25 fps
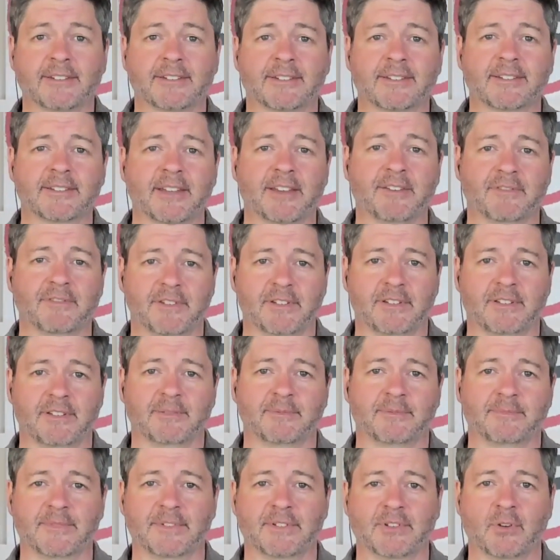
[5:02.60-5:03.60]
safety.
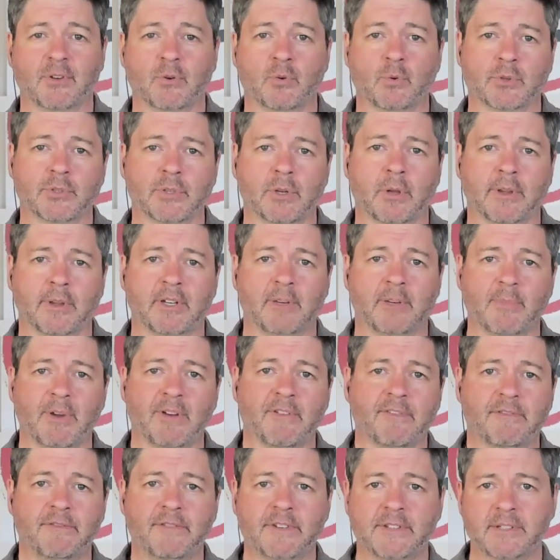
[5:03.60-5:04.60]
So we're talking
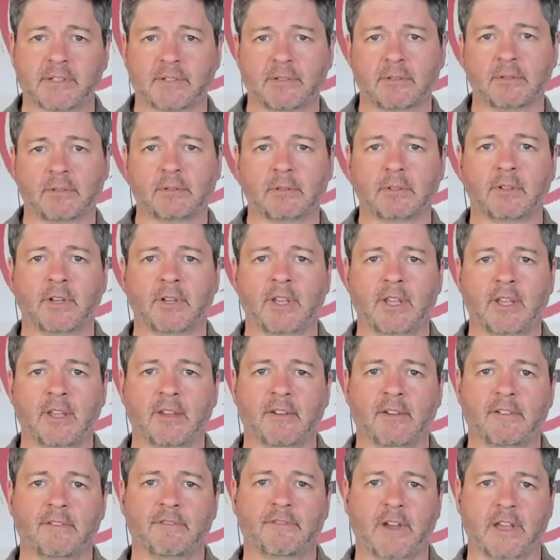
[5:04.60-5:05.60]
about physical
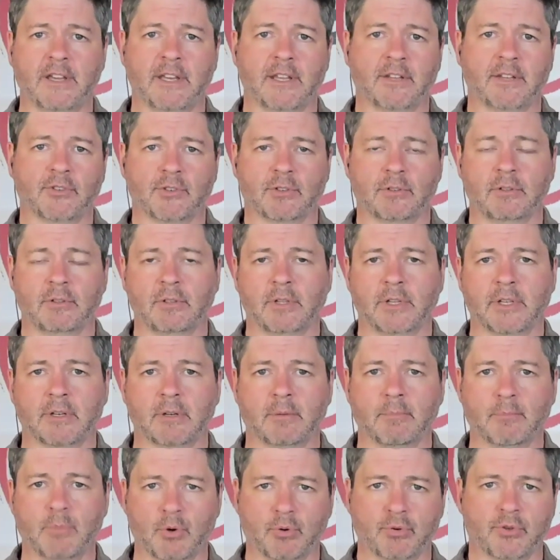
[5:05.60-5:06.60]
financial and
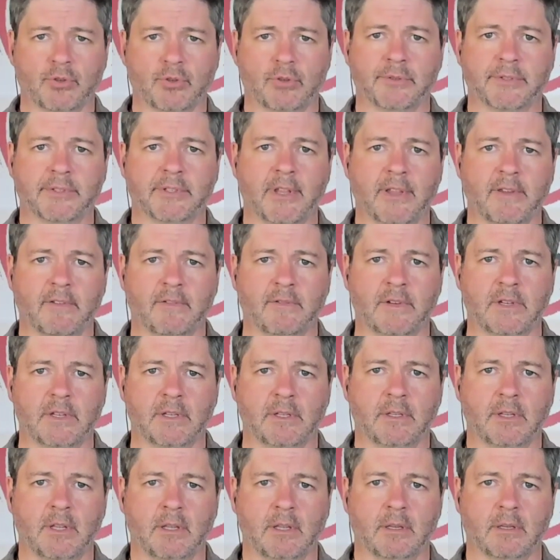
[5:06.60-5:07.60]
emotional
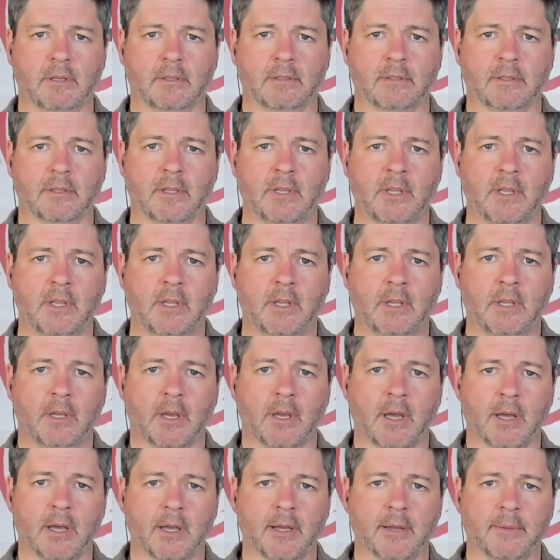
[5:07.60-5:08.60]
safety. And
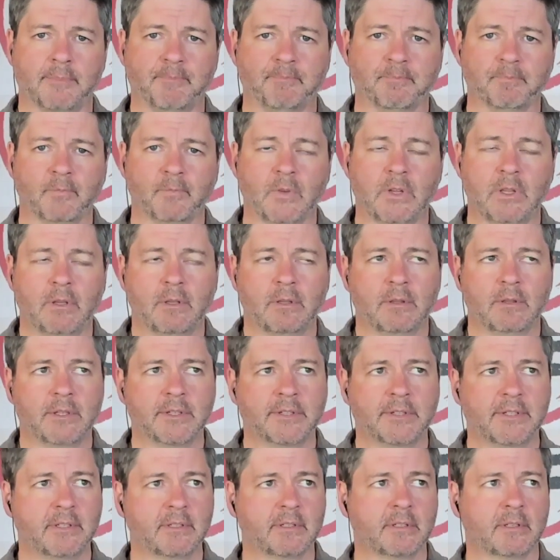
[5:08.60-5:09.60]
um,
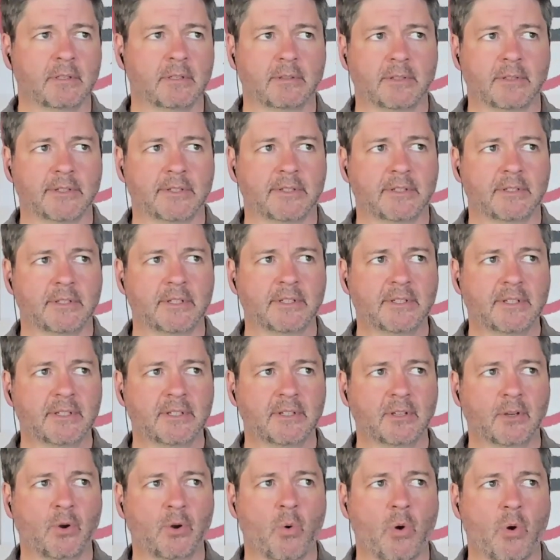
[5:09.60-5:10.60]
this this this is
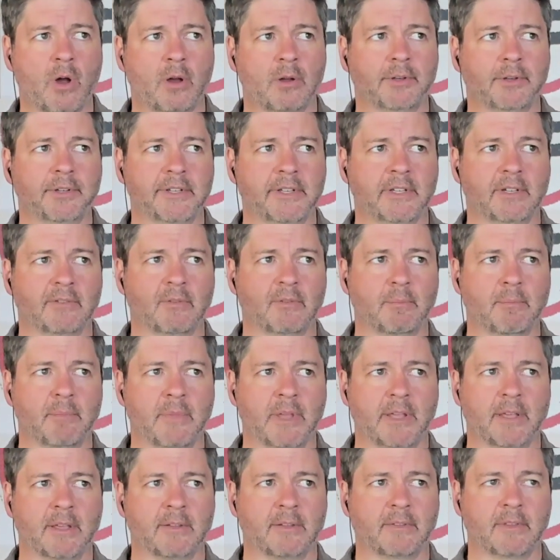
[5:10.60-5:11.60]
the quality of a
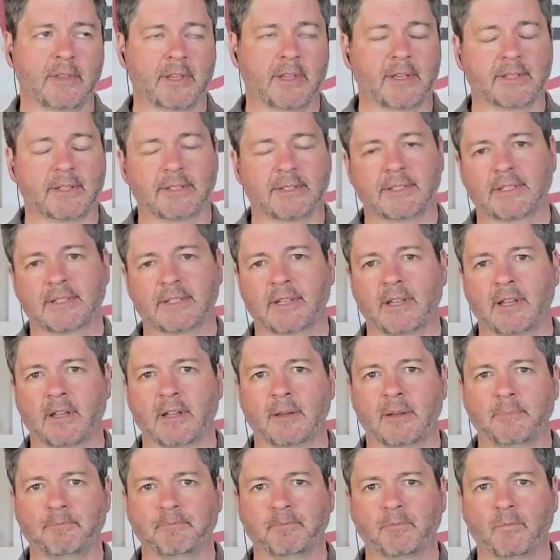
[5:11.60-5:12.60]
man that
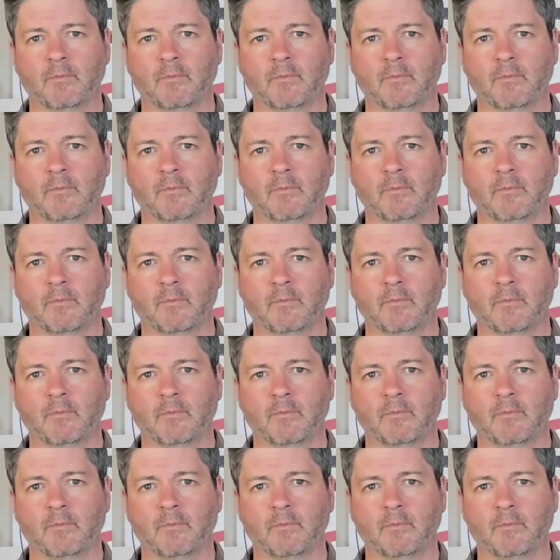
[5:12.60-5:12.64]
um,